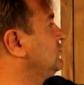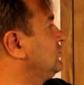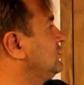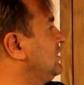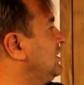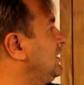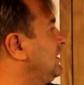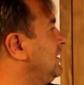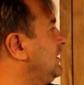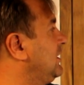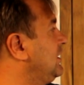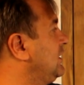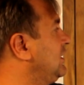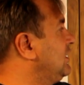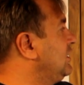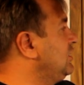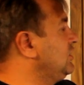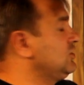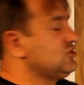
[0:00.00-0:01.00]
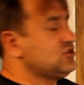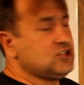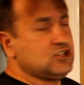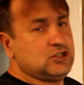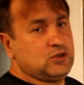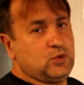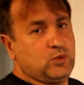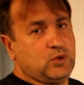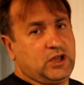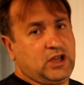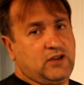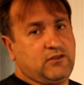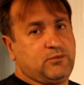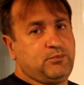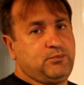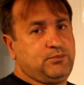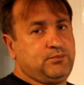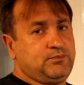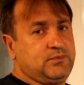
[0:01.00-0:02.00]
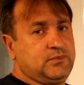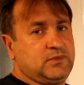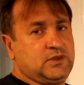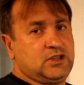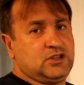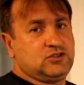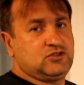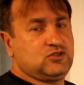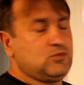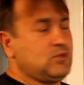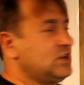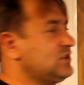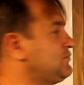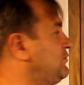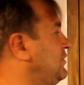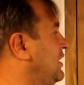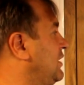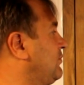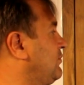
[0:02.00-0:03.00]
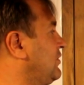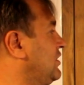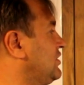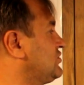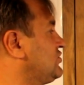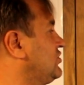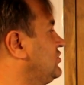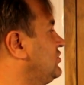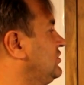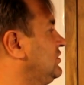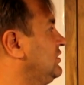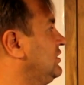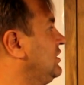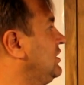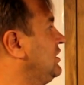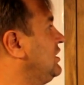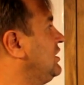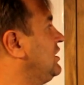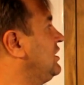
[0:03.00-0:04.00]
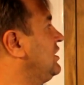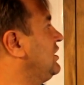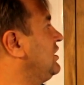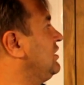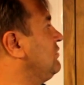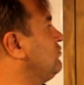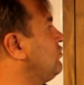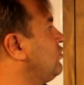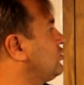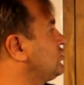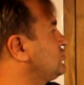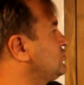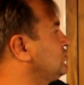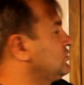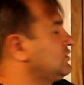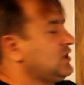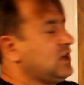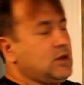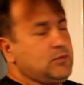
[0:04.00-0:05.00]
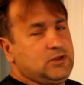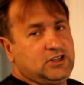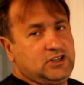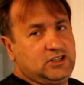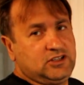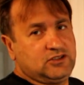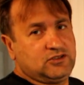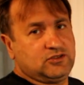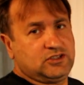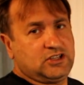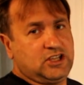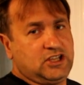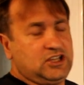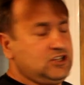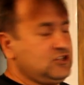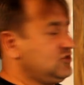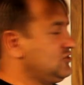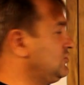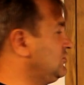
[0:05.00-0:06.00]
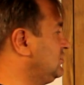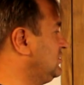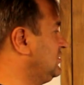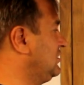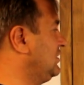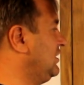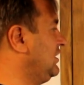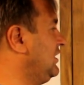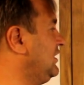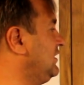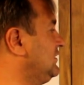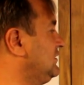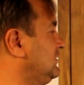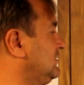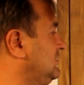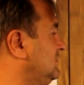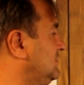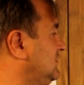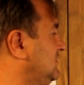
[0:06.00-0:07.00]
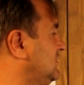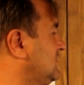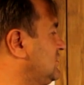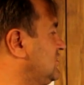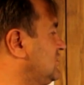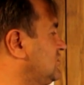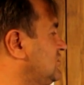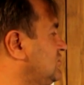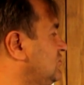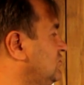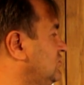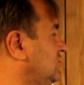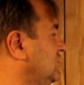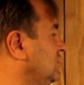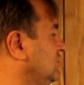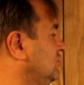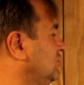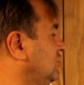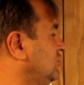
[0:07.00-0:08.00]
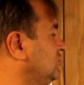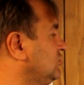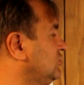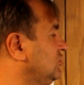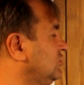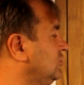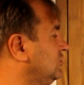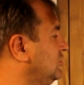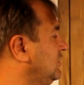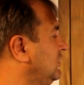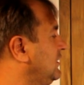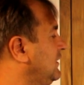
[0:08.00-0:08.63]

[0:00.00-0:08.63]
to the engine we have too much back pressure and more soup coming into the engine and this is still not good